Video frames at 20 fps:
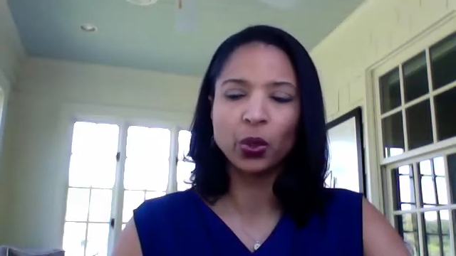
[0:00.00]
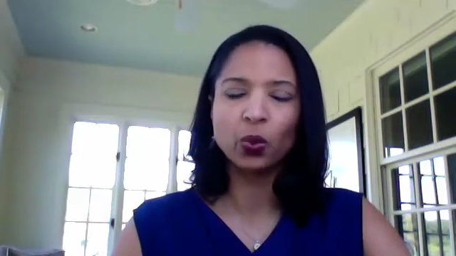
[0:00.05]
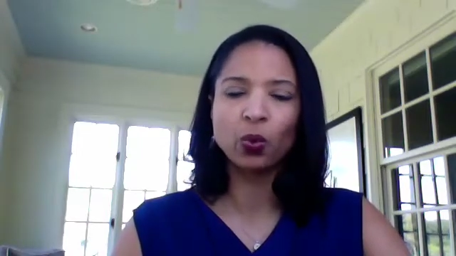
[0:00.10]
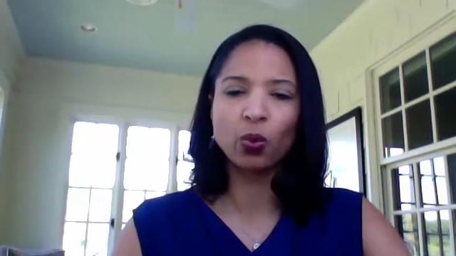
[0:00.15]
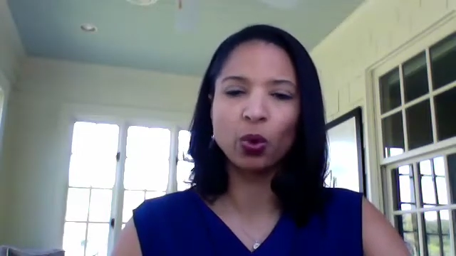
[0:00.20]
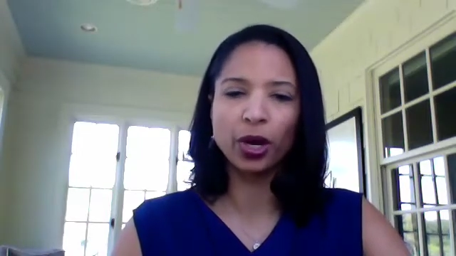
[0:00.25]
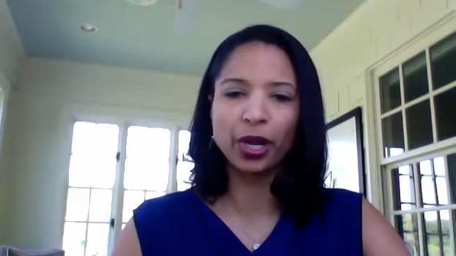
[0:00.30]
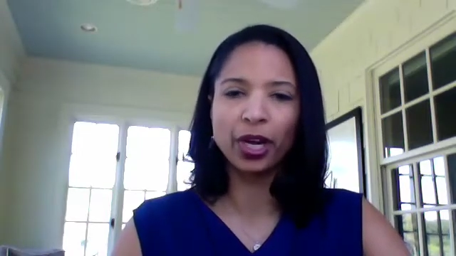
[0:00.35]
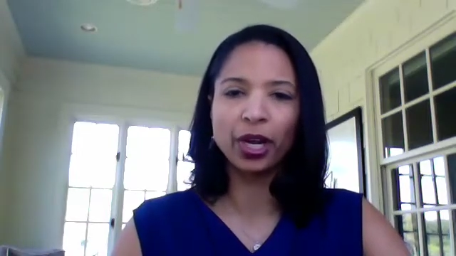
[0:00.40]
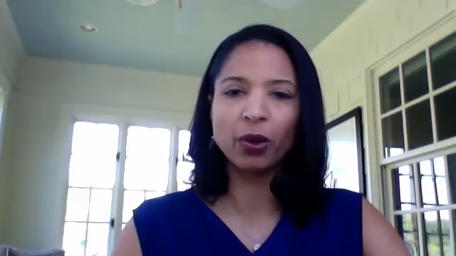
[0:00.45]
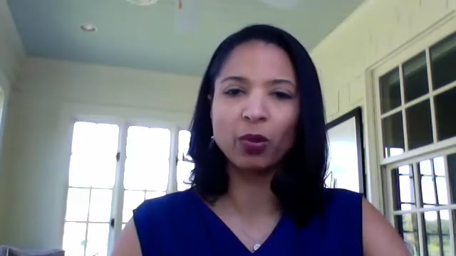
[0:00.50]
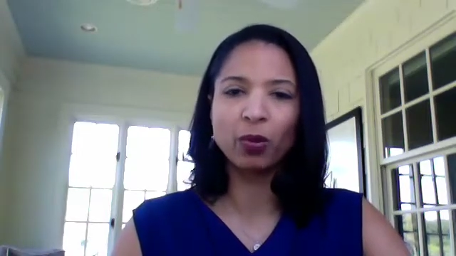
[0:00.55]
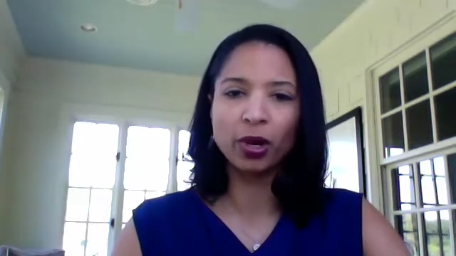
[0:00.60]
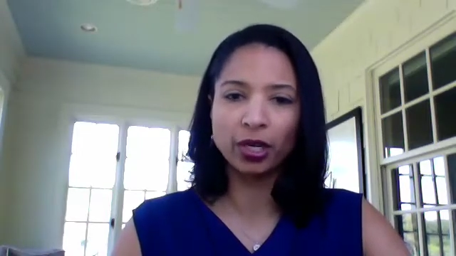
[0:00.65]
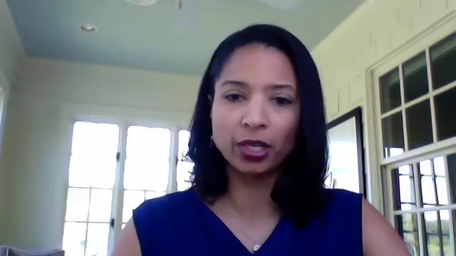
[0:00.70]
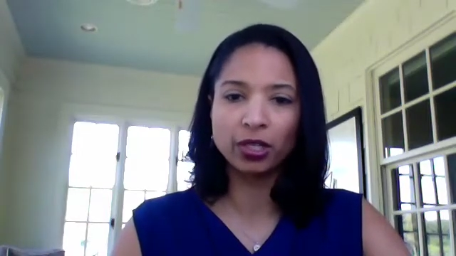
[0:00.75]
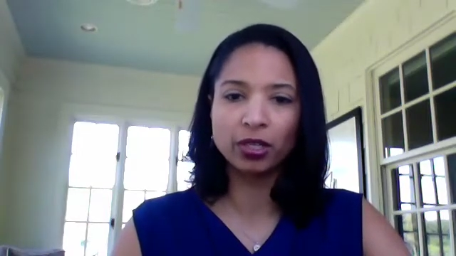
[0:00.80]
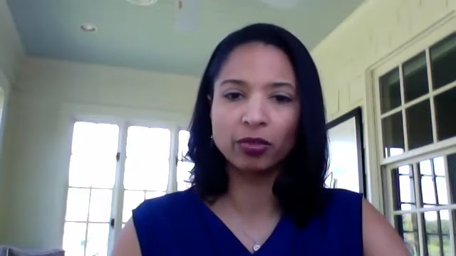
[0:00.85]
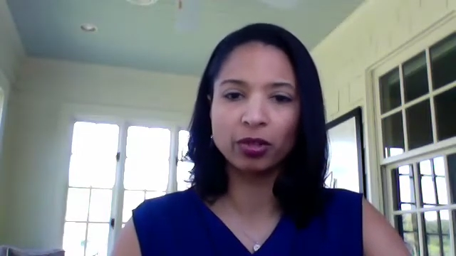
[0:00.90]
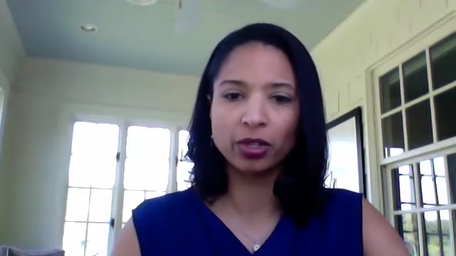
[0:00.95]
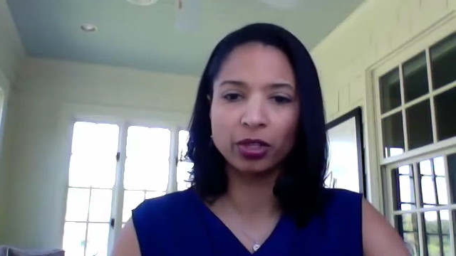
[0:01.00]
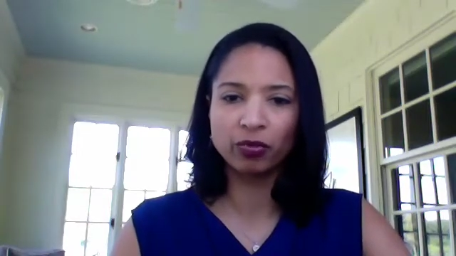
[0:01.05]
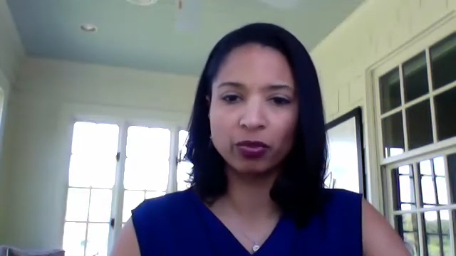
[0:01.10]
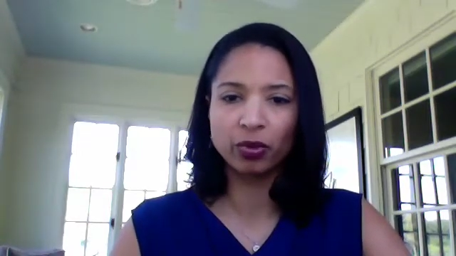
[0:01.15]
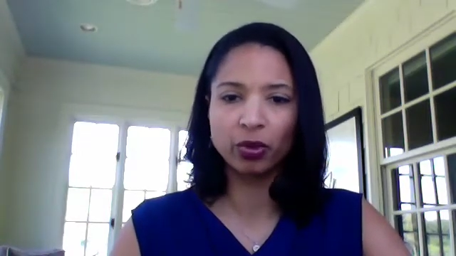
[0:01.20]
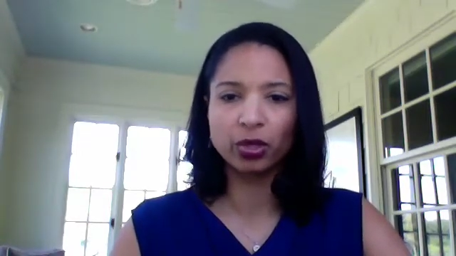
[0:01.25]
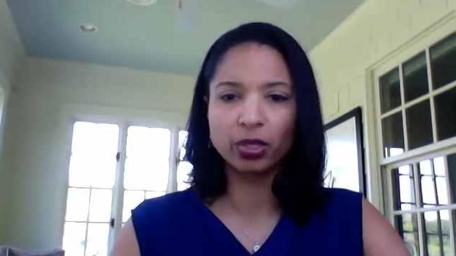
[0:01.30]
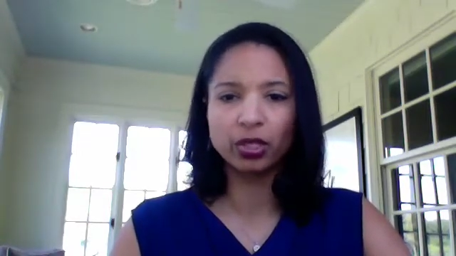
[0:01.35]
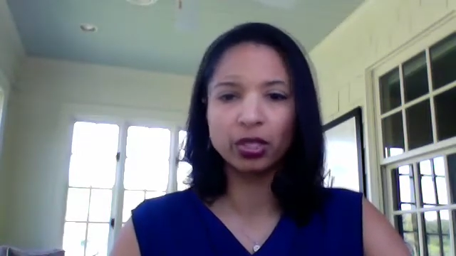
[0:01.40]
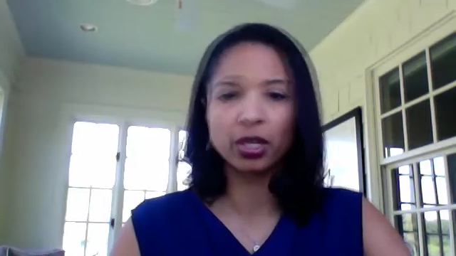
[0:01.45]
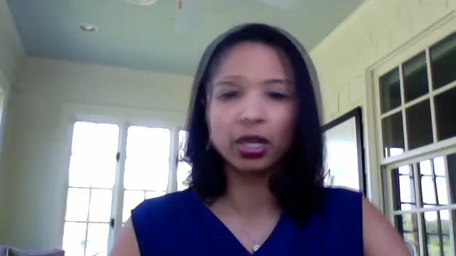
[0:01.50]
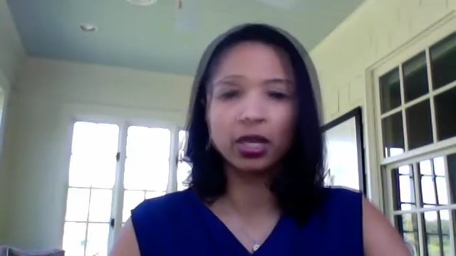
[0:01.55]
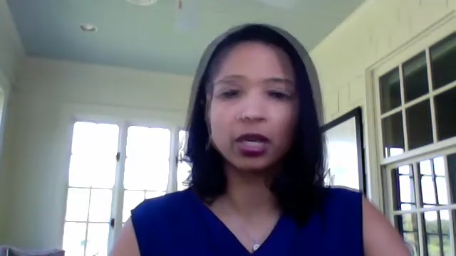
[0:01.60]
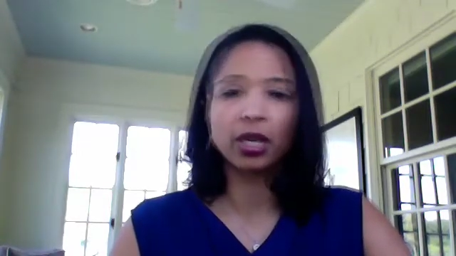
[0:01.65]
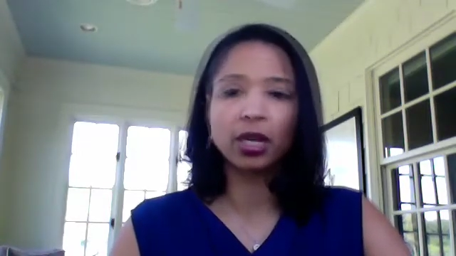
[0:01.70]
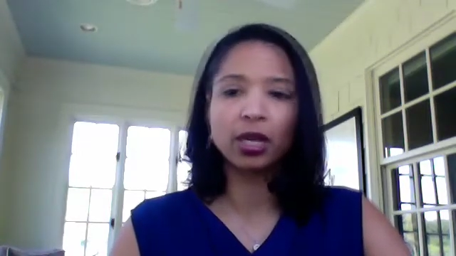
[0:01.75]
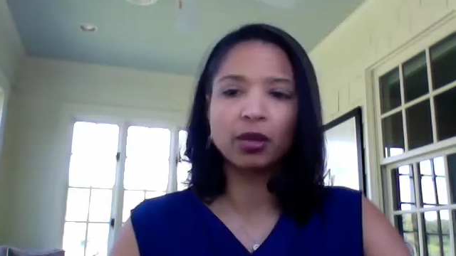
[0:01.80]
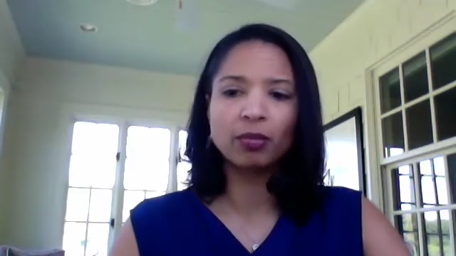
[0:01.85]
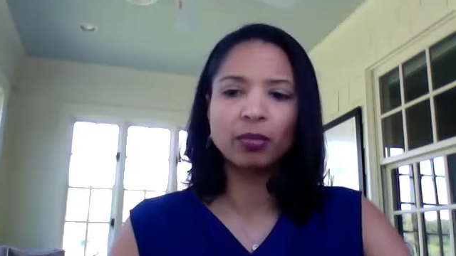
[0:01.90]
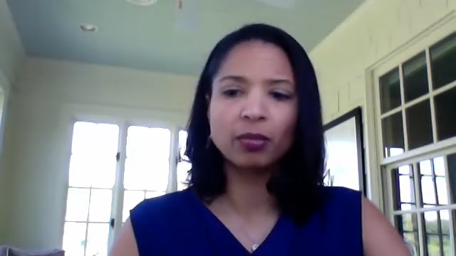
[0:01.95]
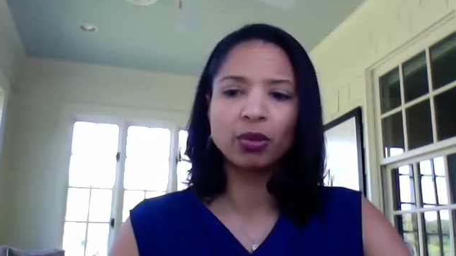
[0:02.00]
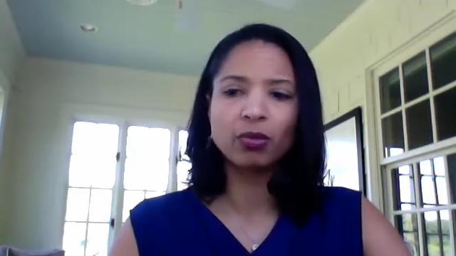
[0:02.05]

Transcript: what I wanted to really focus on,